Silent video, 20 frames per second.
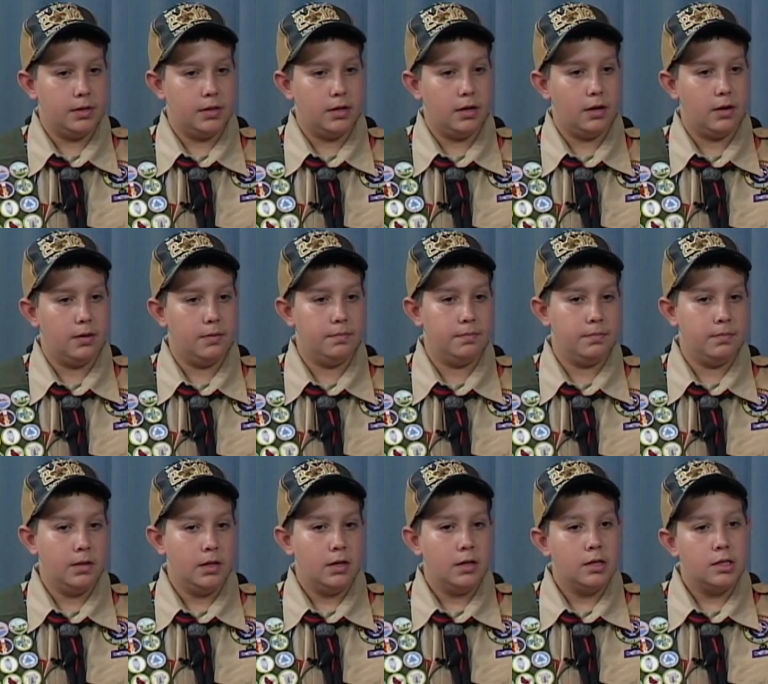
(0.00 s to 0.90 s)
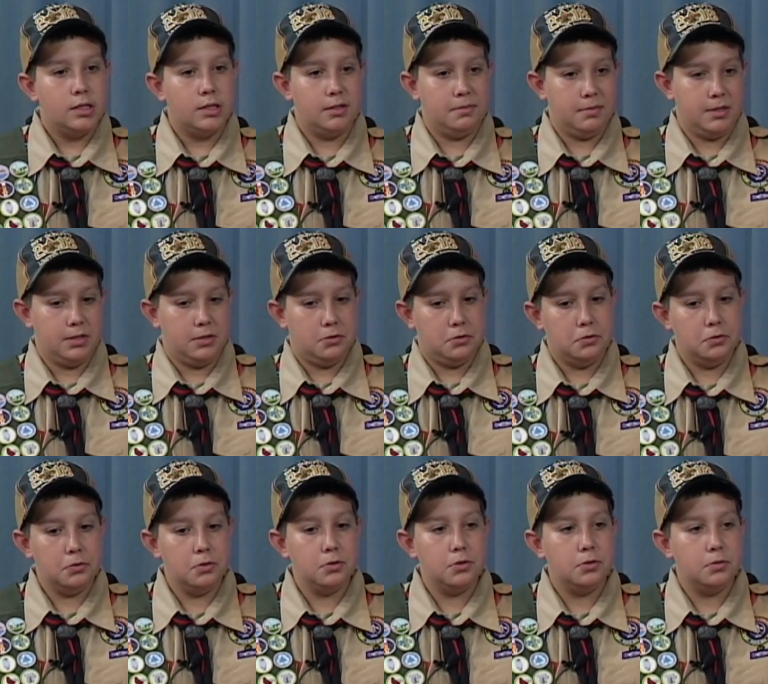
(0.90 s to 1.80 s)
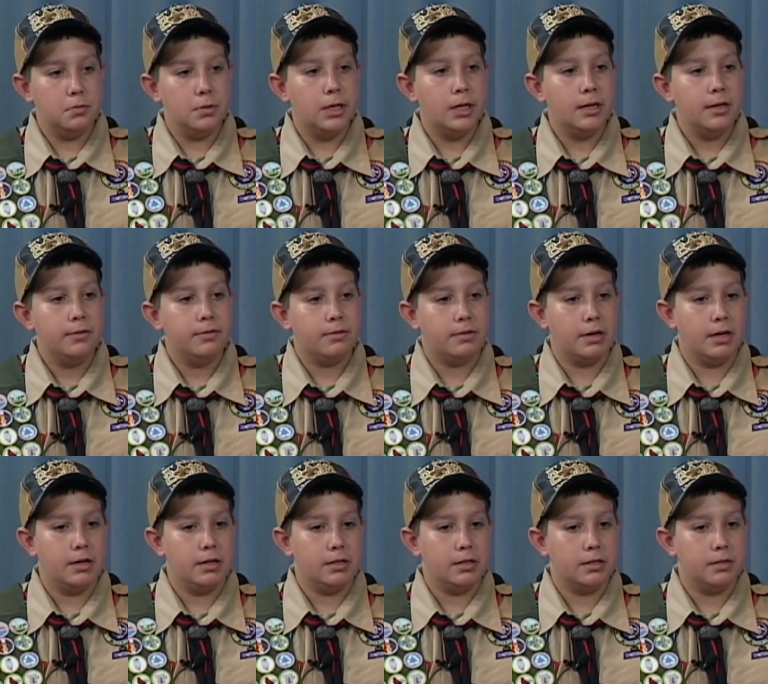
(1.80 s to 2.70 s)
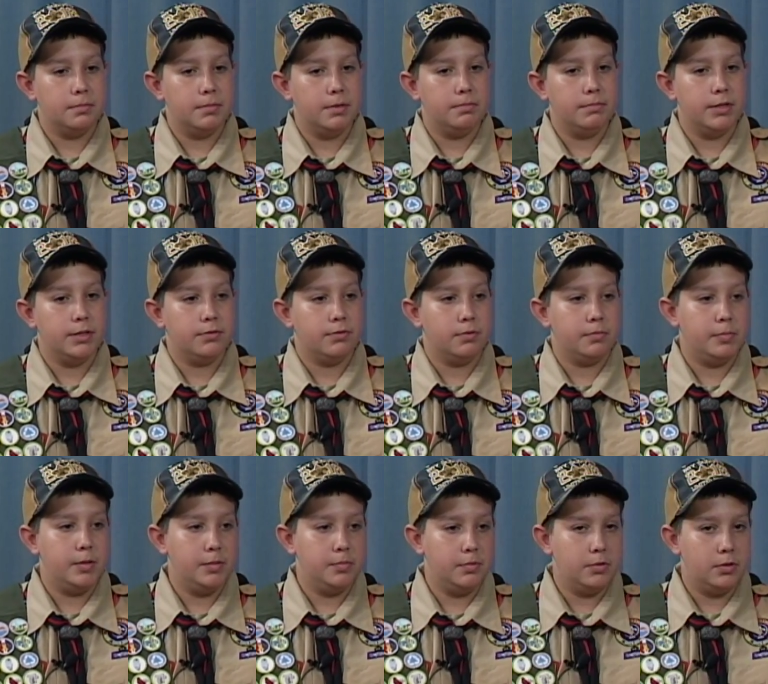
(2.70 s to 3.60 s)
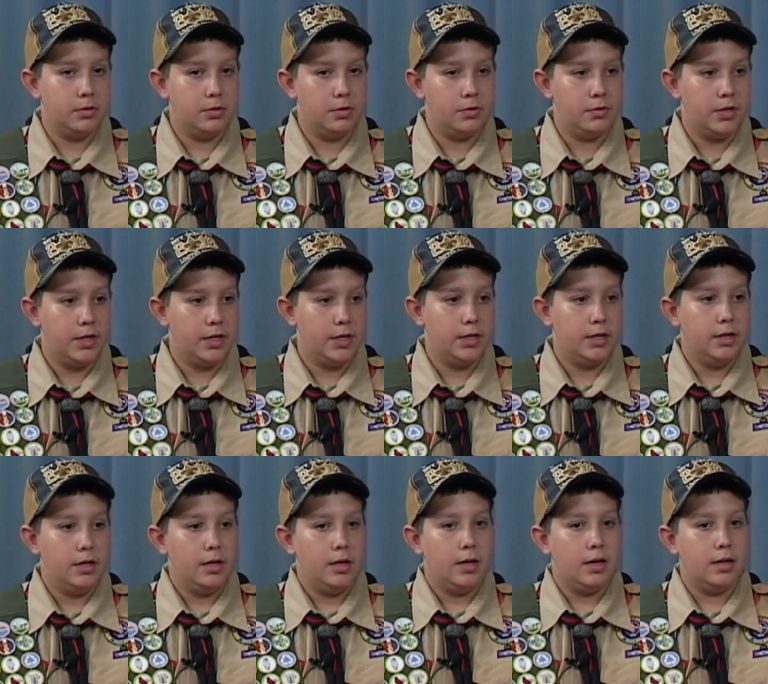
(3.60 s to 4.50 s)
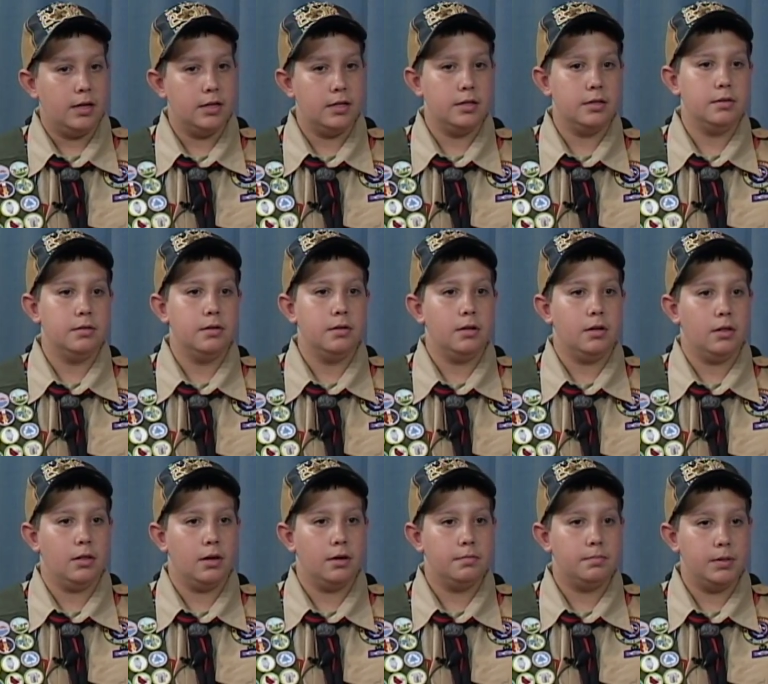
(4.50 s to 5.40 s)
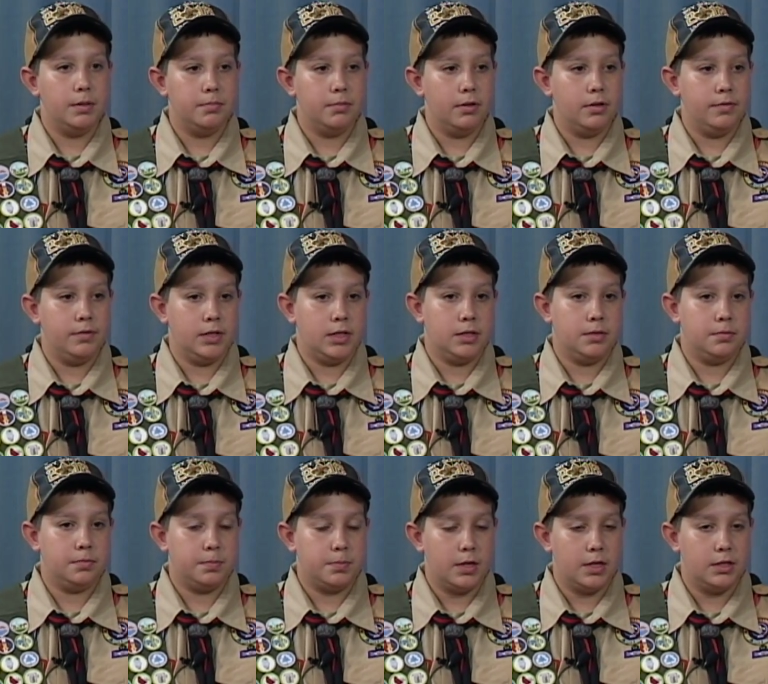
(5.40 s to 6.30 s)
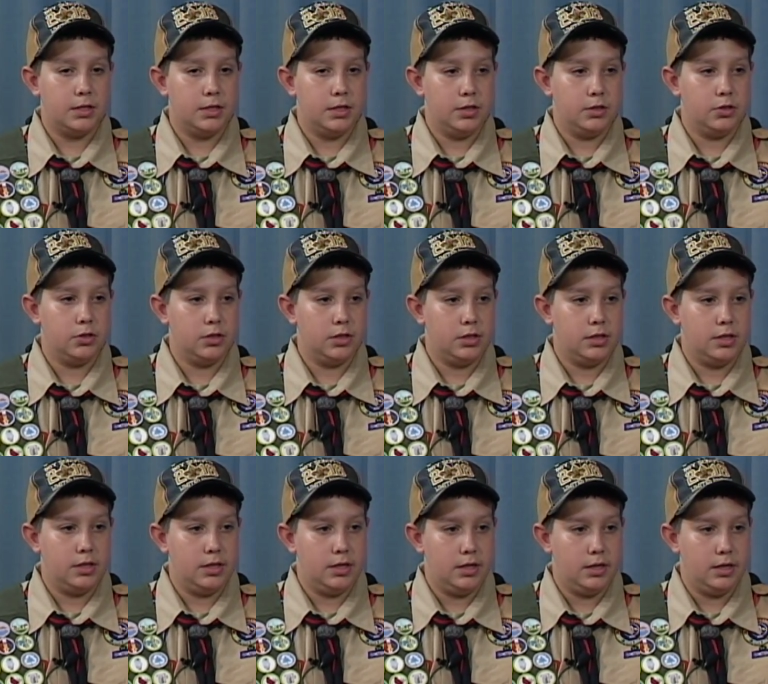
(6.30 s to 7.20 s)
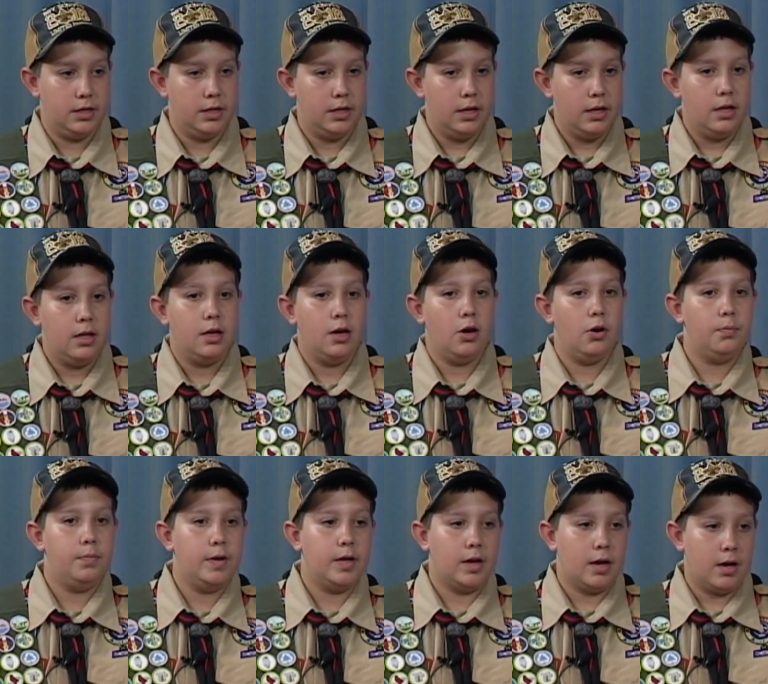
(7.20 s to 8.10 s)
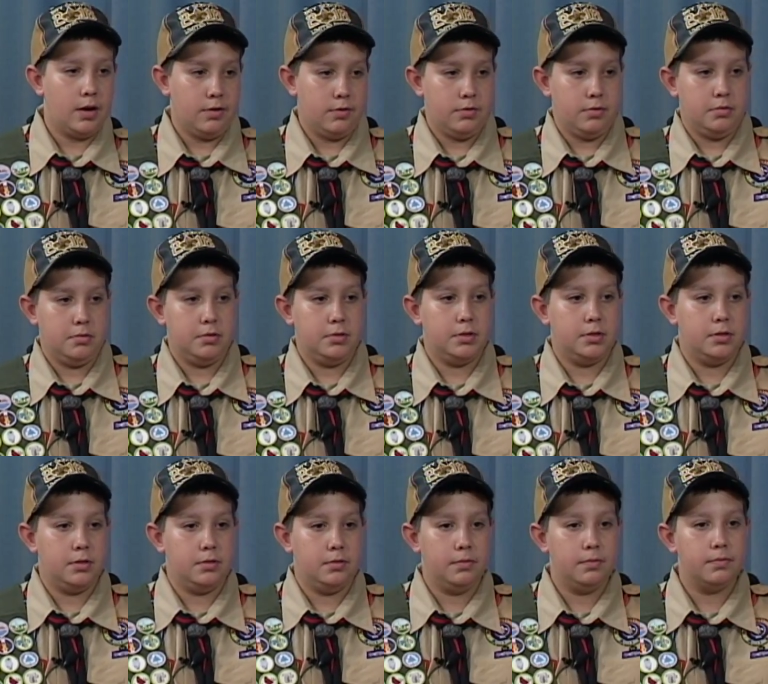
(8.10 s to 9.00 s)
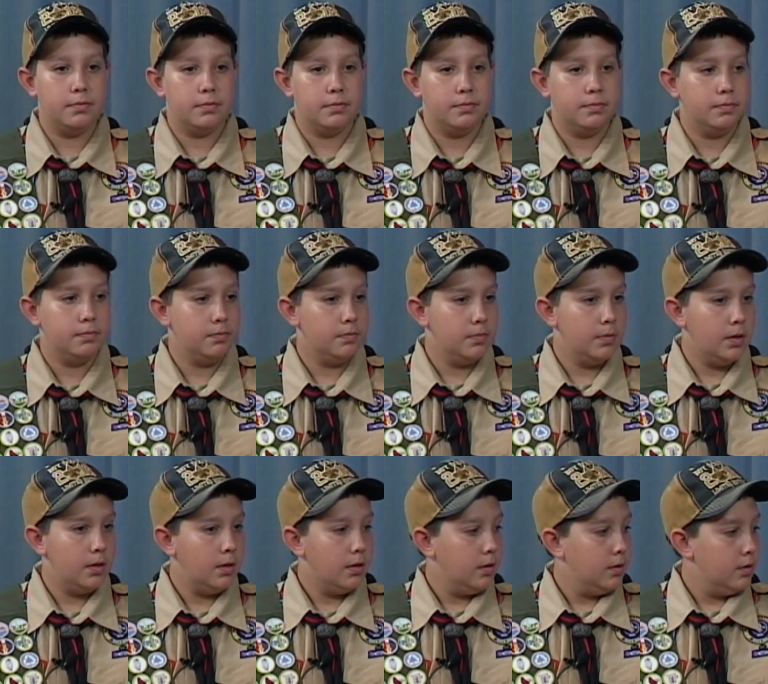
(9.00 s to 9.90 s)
but some of the tools we've gotten commitments for people to donate, and a lot of people have expressed interest in helping out. Now,